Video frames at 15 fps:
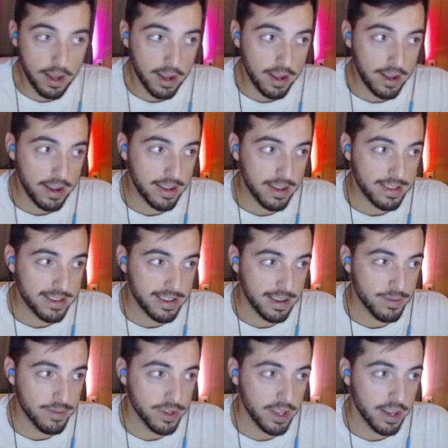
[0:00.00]
it
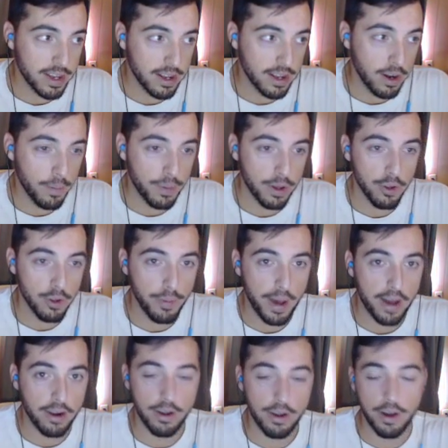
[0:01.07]
seems like an uphill
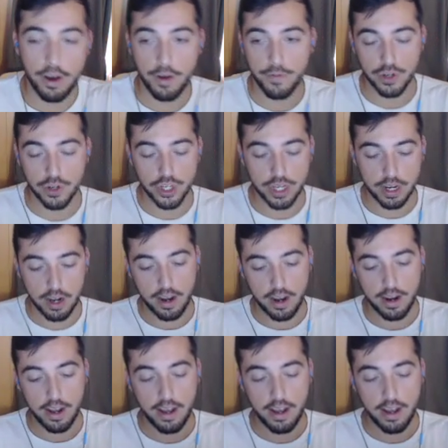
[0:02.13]
battle for C9